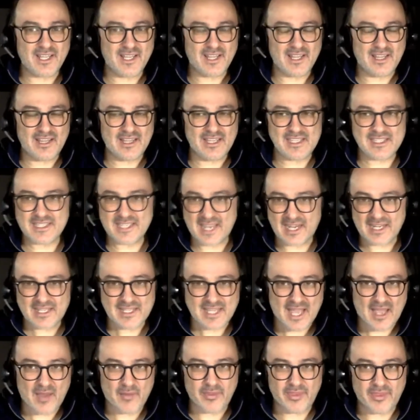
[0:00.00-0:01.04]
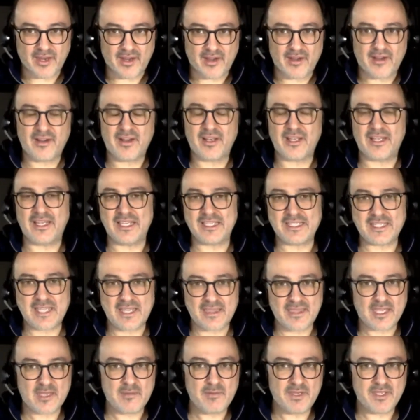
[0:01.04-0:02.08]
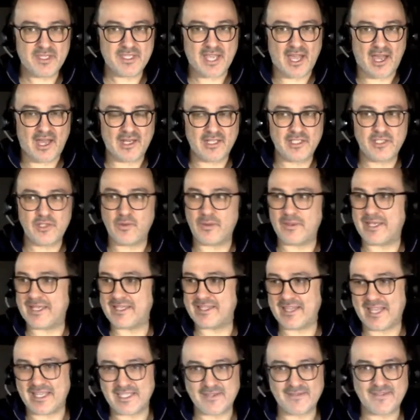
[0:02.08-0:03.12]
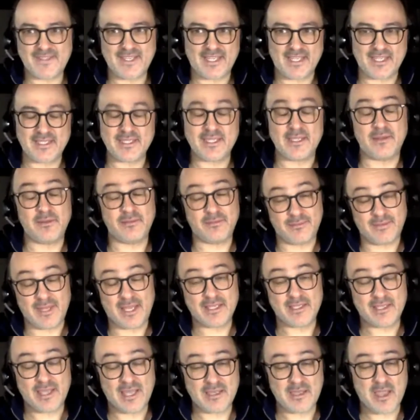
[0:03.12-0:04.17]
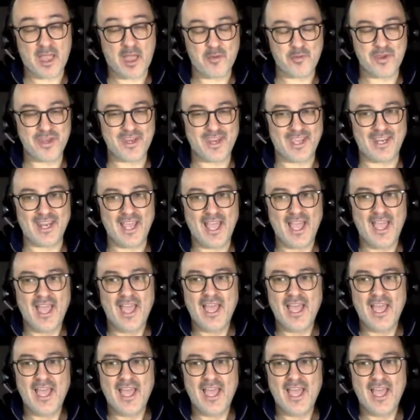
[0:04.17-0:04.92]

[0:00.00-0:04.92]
Let's get it out there. Let's get the community on it. You'll get lots of tickets, and that we did.